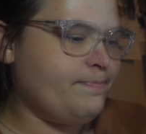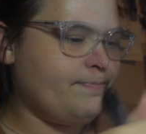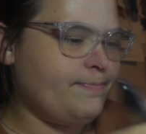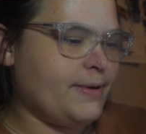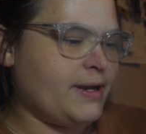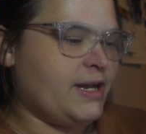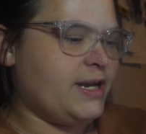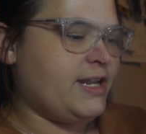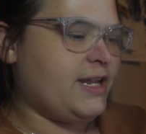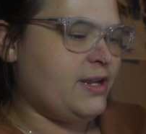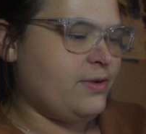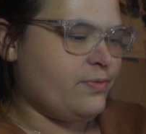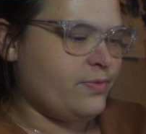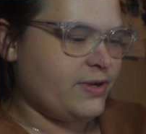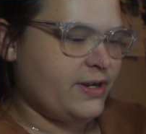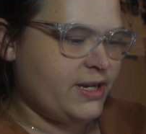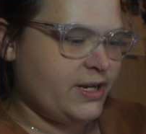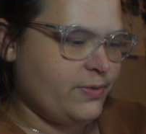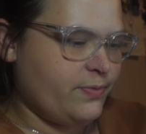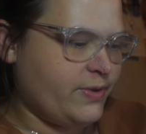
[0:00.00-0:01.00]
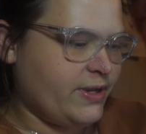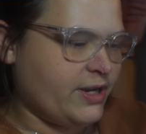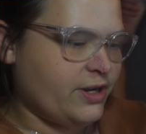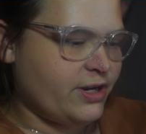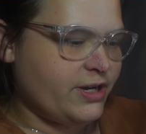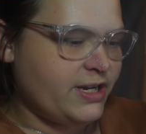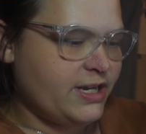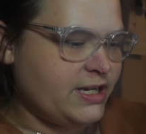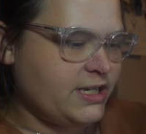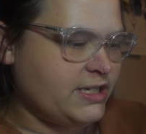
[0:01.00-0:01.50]
Buddy Reed, we
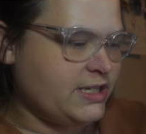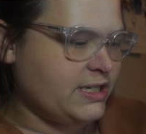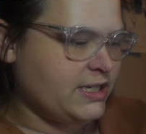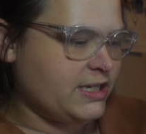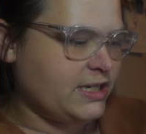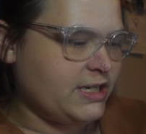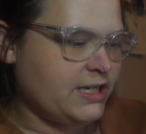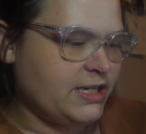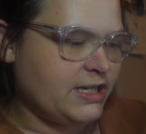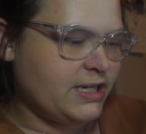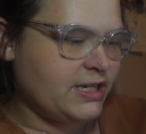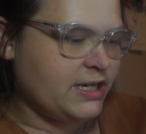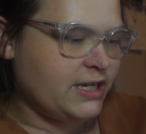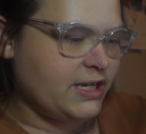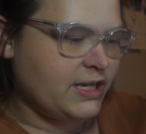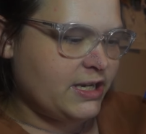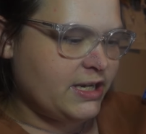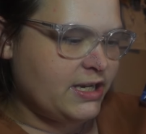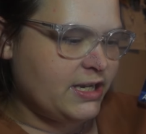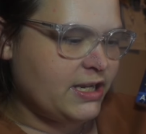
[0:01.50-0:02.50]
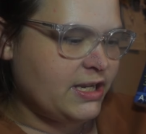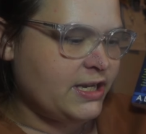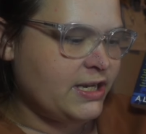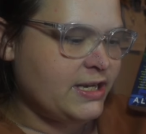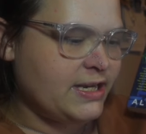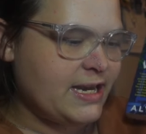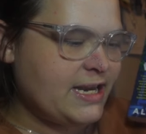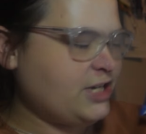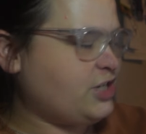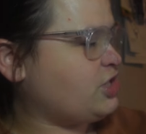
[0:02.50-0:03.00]
already did.
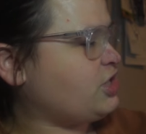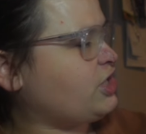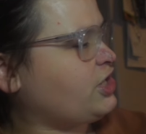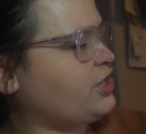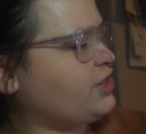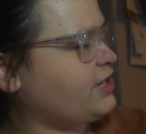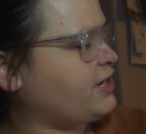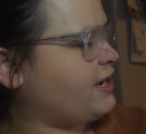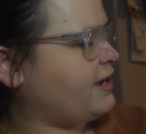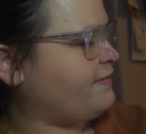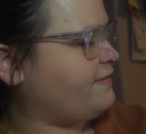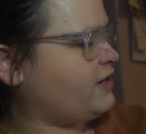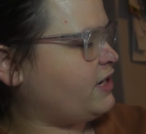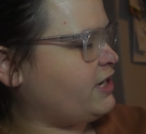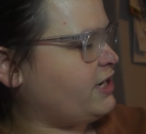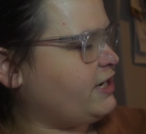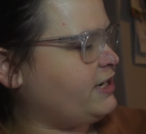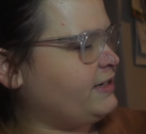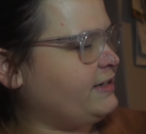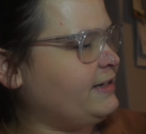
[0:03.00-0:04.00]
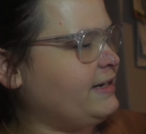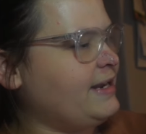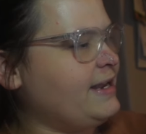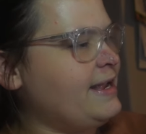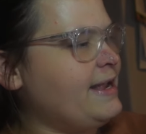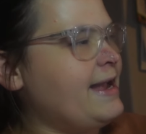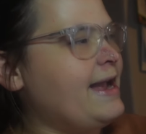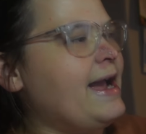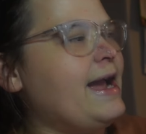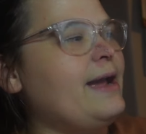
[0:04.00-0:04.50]
Nature on the cover,
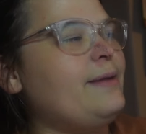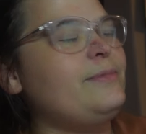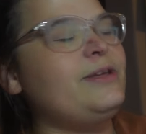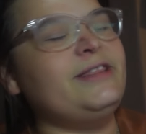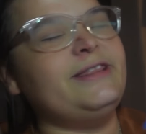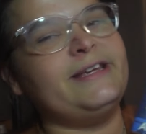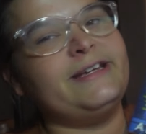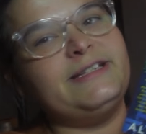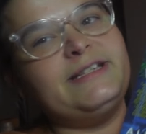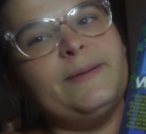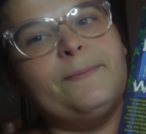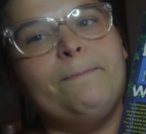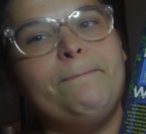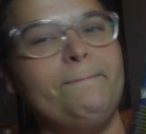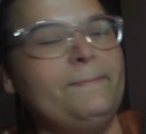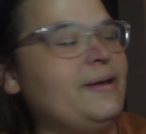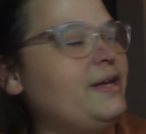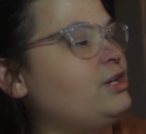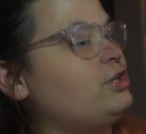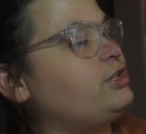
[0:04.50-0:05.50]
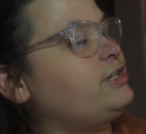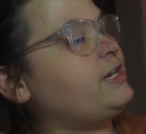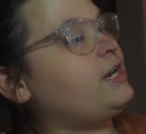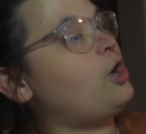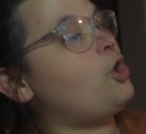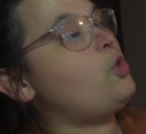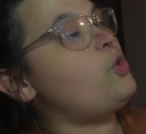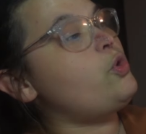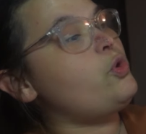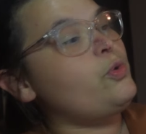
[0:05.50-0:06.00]
I mean, that's a building.
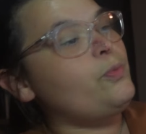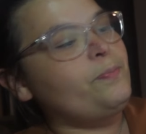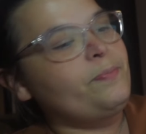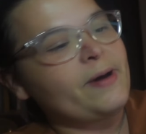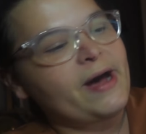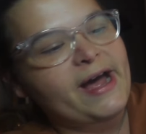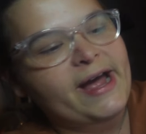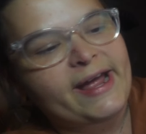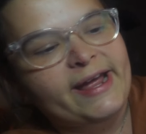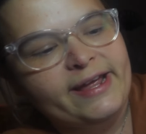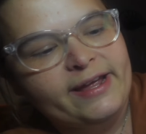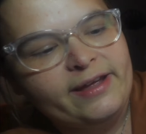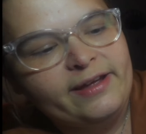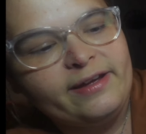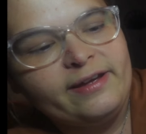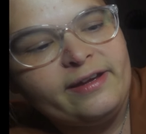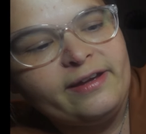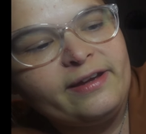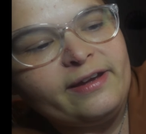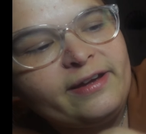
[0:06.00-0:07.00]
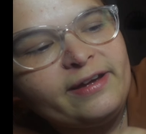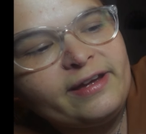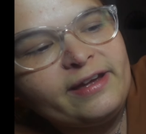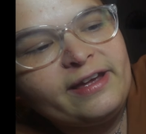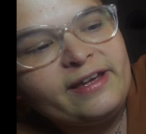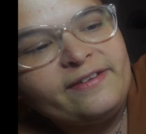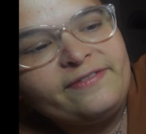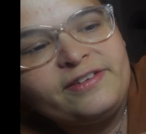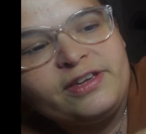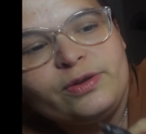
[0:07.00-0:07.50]
Oh, but
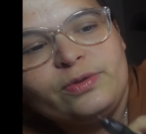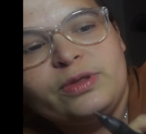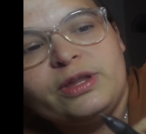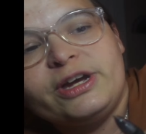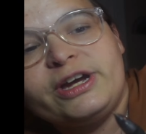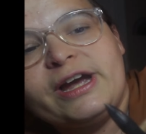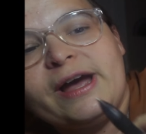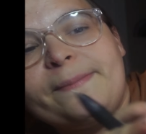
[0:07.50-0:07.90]
if you look